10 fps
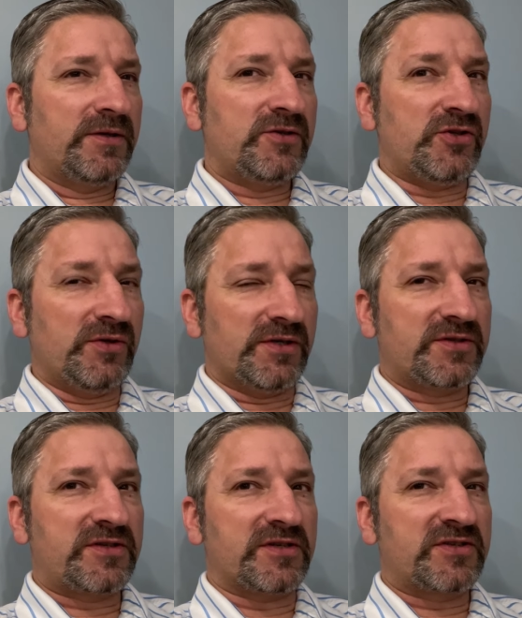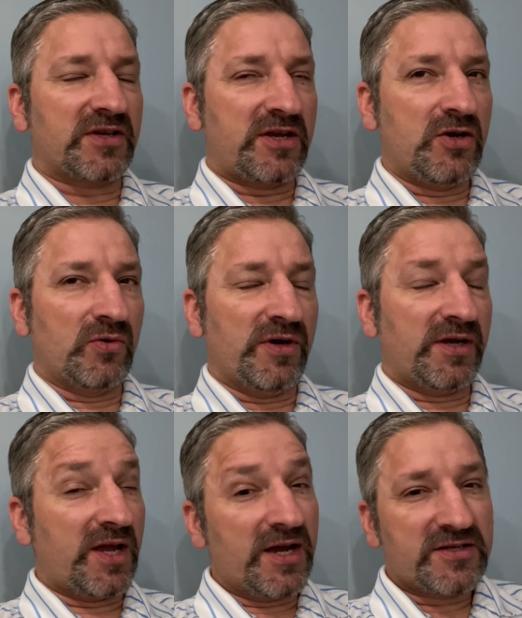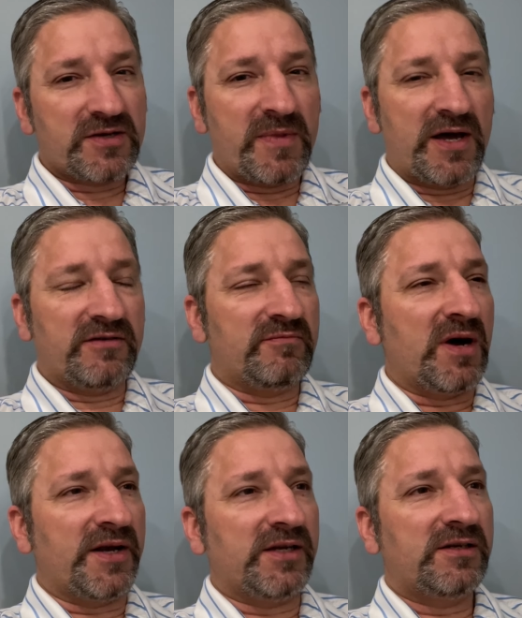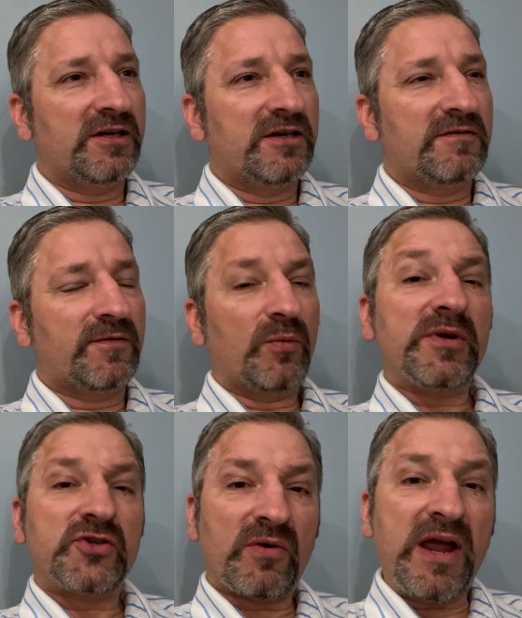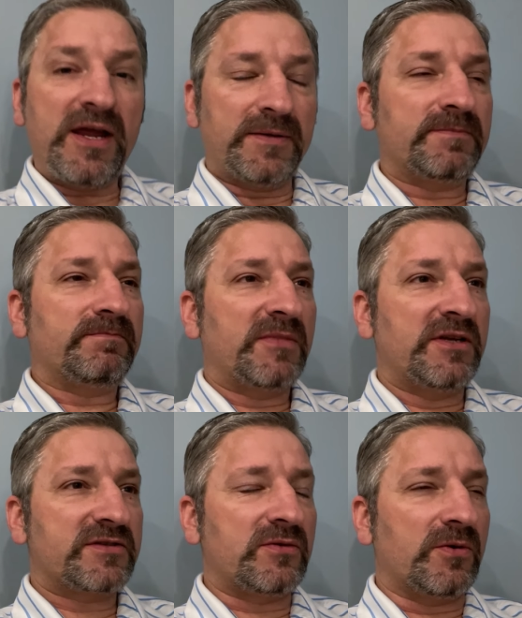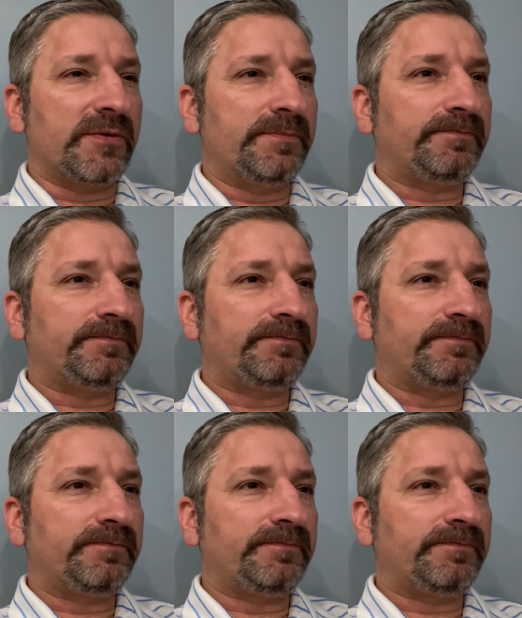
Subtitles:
Judas is securing X amount of money for betraying his Lord.